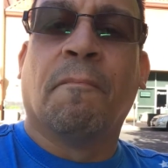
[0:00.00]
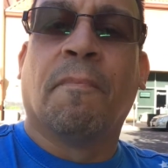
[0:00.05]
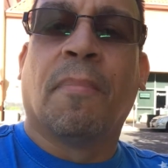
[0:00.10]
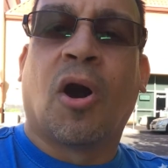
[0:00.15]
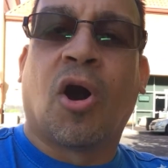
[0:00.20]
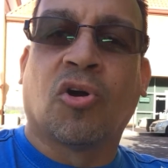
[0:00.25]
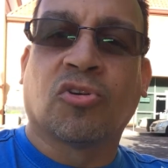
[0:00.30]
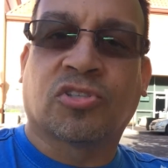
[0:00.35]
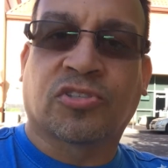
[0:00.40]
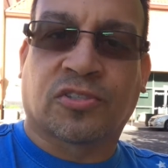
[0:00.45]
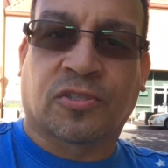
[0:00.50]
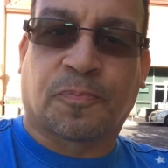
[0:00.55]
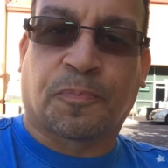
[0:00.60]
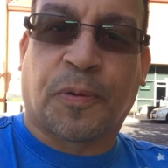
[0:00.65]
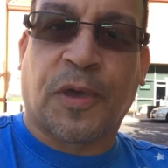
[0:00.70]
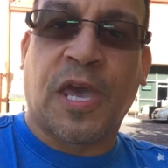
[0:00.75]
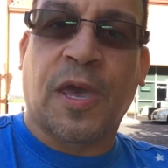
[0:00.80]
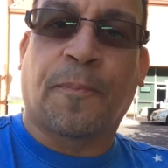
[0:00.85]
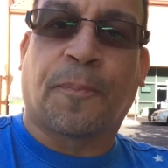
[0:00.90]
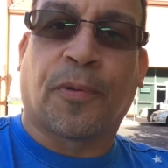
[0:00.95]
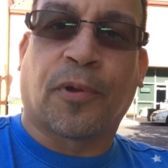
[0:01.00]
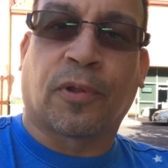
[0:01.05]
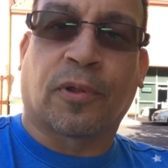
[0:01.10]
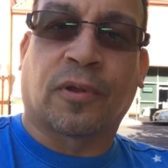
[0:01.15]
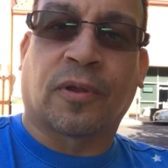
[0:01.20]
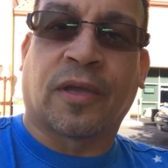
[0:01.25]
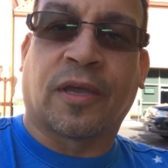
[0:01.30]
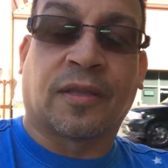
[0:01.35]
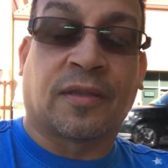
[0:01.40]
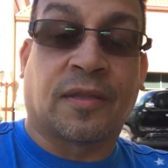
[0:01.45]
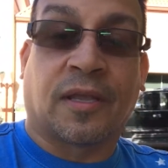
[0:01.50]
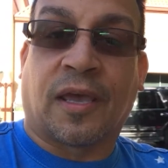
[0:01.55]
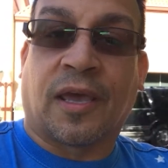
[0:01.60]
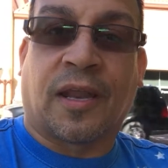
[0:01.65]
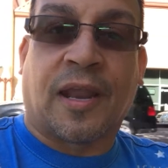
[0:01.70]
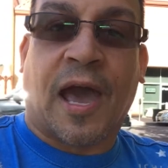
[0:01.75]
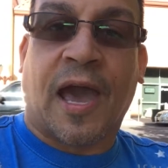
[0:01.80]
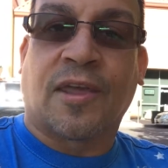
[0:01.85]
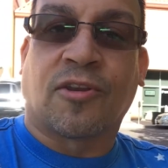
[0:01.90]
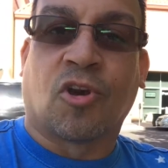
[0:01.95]
Most people,
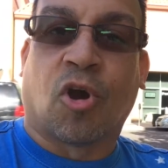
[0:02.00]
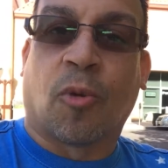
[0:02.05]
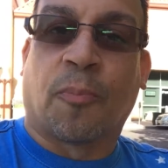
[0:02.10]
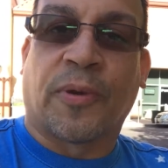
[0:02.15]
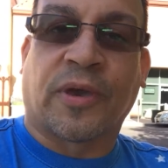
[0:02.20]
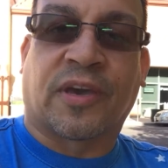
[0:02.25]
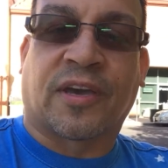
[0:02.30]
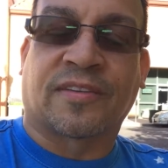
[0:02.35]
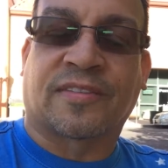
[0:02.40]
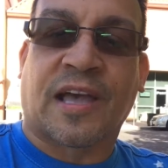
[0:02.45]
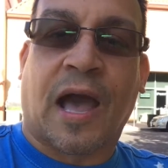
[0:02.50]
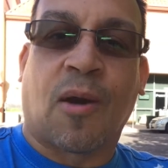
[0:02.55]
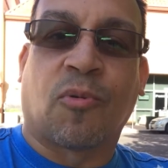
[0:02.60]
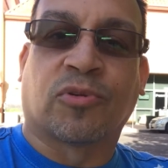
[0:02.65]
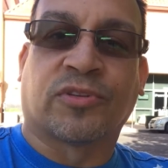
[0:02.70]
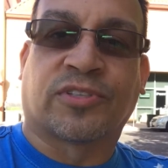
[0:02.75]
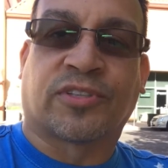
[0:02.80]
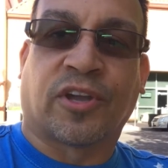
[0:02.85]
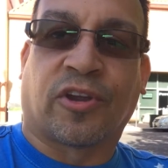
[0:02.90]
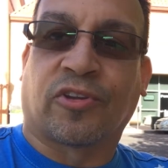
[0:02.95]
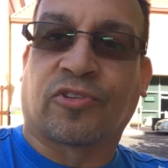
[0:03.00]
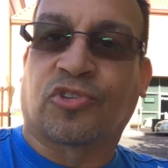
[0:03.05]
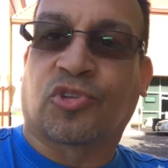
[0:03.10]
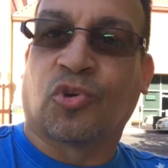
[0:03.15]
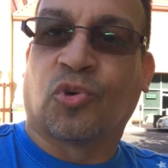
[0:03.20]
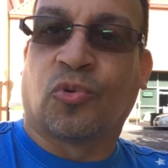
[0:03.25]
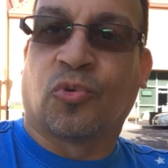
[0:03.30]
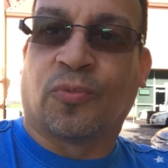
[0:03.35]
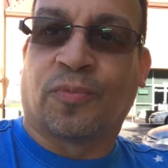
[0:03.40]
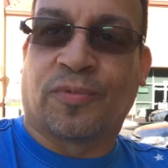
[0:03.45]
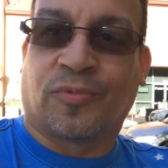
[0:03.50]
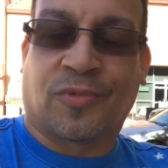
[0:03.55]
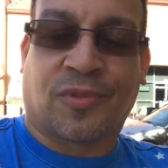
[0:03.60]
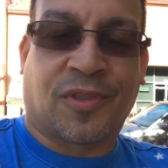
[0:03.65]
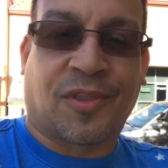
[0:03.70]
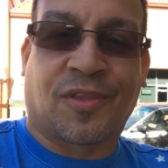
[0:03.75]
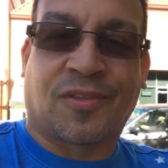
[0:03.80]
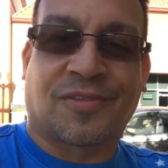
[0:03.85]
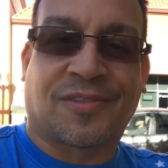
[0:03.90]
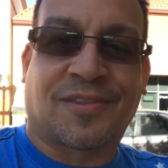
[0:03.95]
and I know because I was there too,
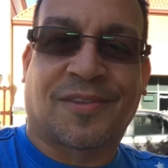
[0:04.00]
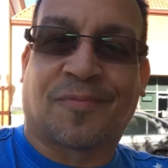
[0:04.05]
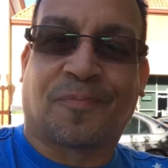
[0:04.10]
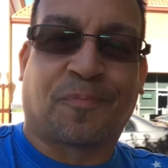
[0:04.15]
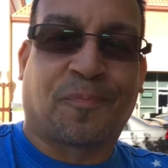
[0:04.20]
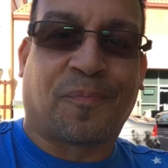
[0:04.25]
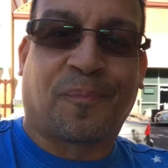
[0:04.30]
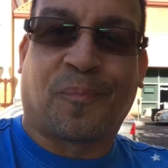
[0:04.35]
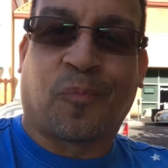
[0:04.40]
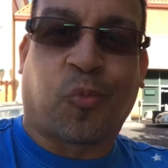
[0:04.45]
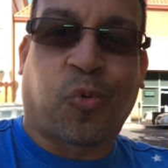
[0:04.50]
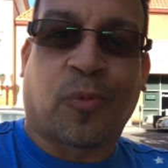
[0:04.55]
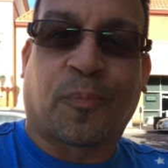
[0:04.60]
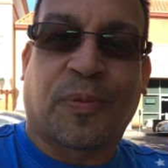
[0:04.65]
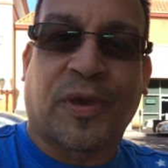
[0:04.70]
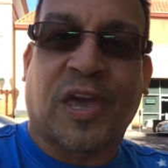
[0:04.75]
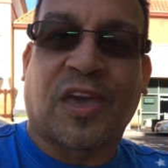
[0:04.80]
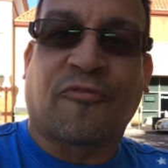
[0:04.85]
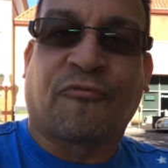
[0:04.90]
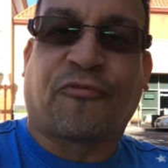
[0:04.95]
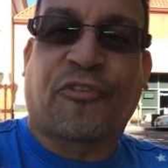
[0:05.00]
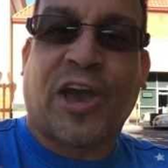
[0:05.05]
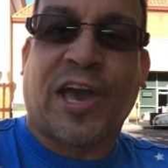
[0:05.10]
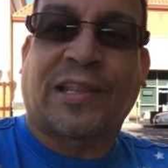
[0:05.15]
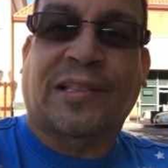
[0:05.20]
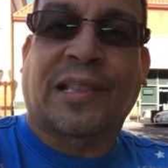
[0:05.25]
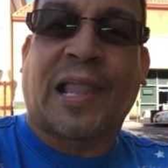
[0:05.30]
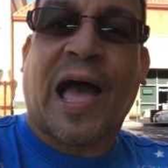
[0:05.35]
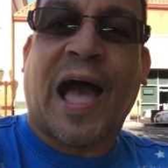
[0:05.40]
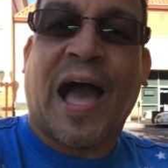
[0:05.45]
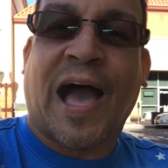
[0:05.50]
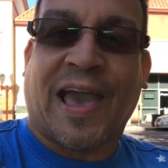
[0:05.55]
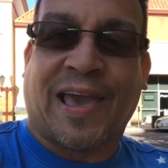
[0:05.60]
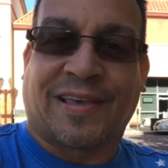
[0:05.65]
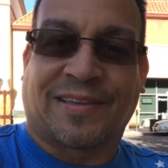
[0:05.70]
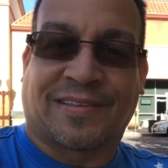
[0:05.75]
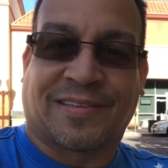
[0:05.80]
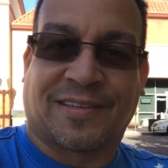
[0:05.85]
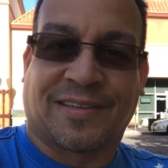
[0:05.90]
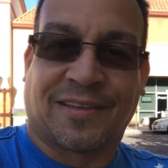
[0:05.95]
we're being fed
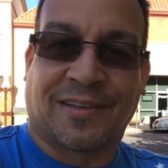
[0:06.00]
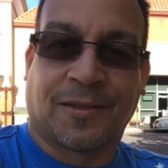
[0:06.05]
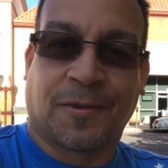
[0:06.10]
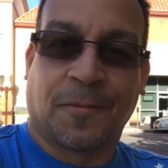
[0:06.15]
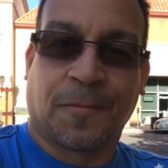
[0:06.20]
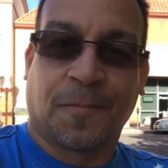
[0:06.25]
lies.